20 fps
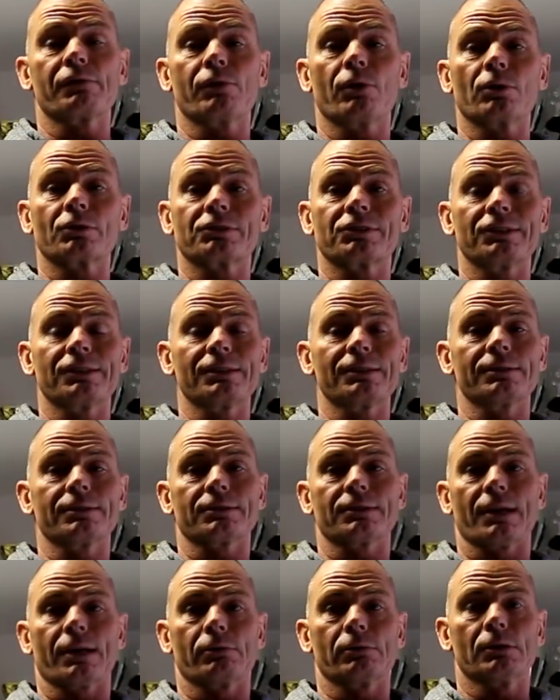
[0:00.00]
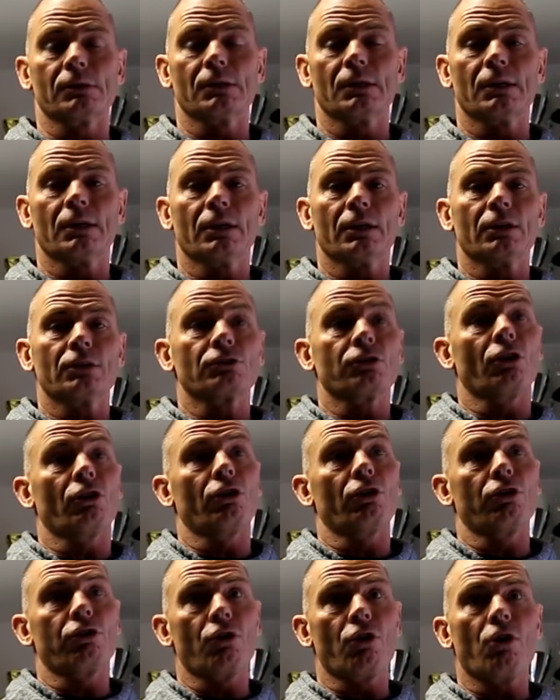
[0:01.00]
40 years now. It's a
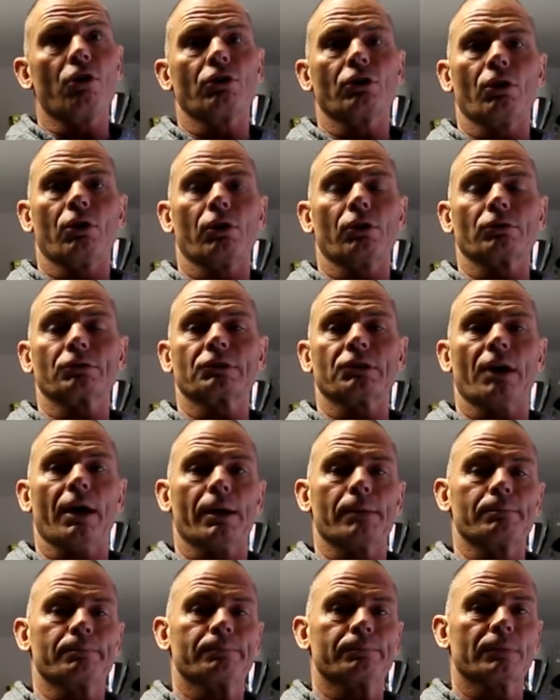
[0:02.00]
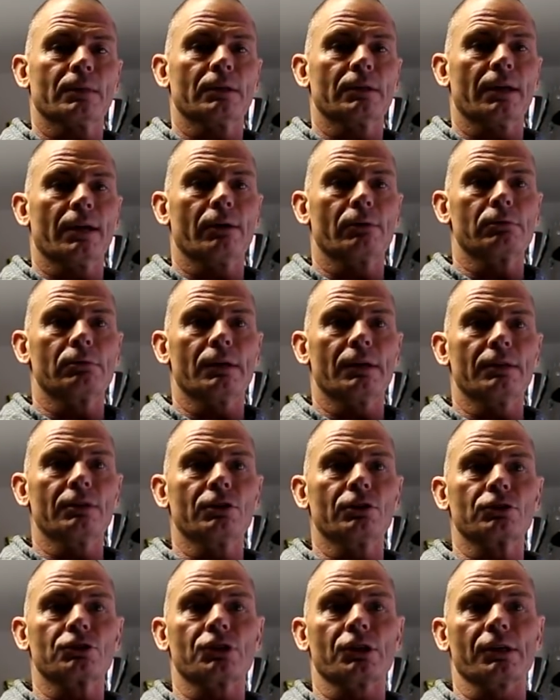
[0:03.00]
long time. Now, in
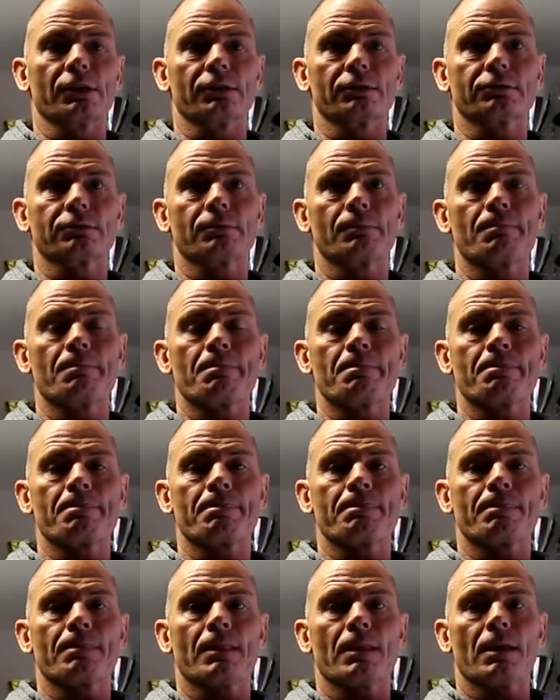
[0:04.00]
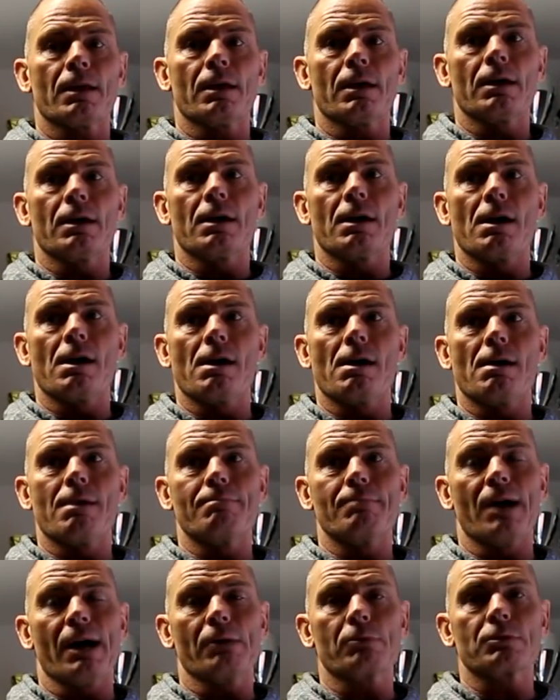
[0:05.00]
those years,
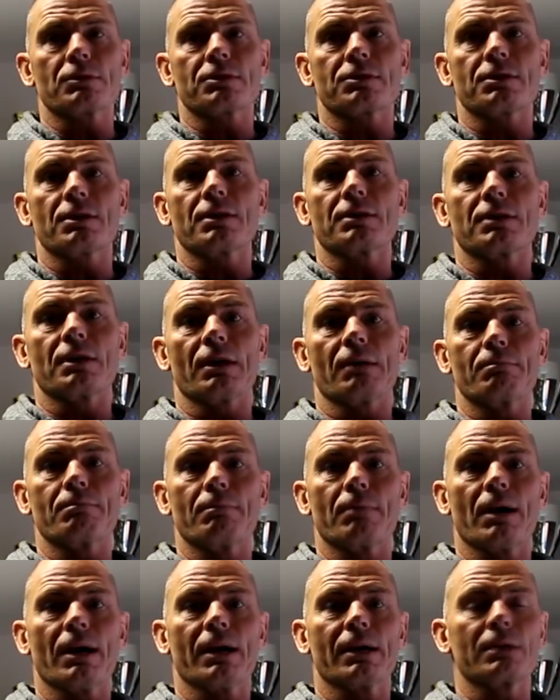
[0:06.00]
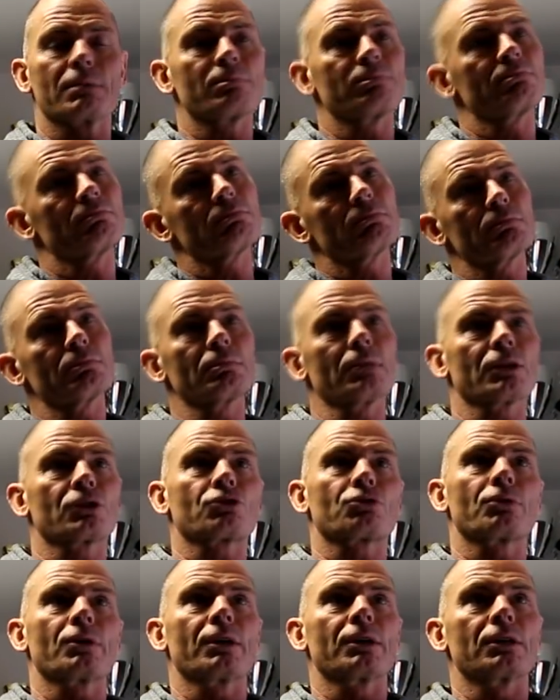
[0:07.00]
I would say that my
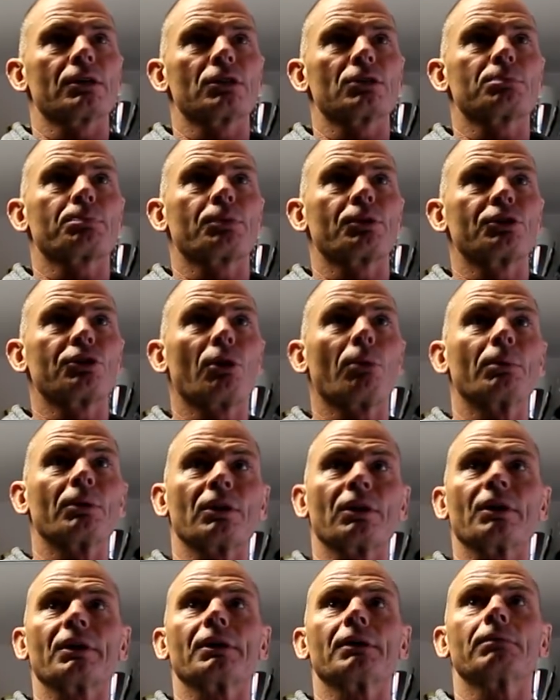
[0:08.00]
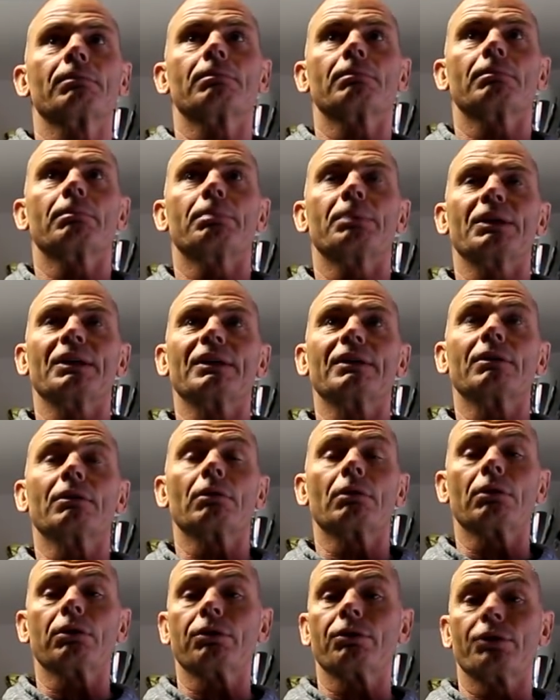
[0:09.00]
training has predominantly
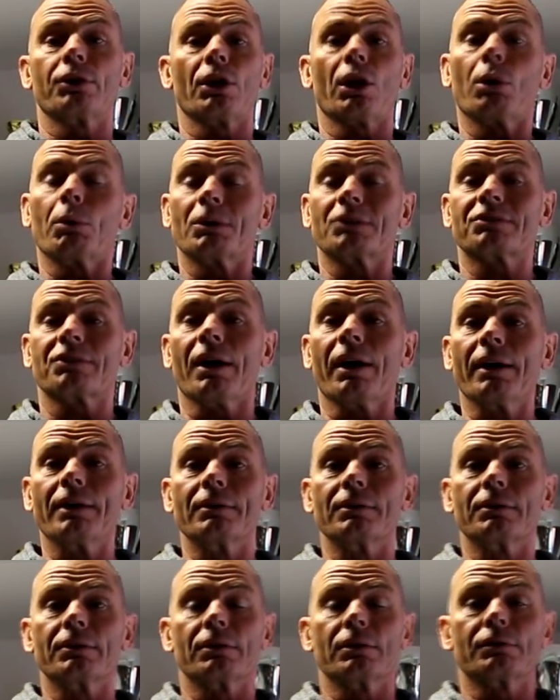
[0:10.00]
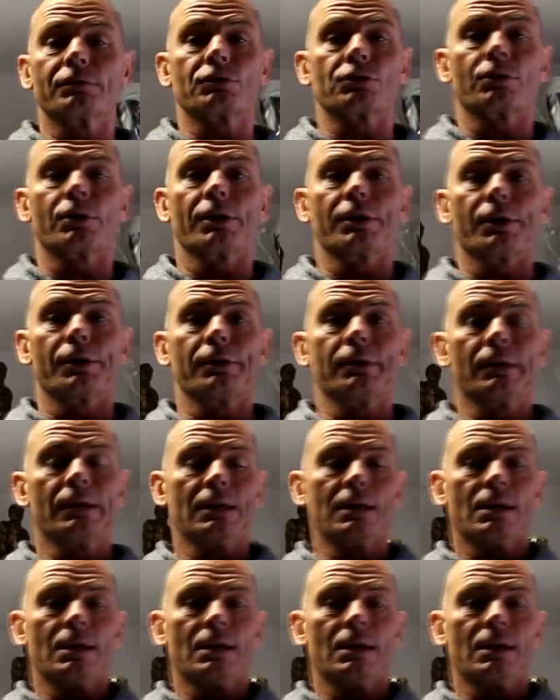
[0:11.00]
been the lower set end of training.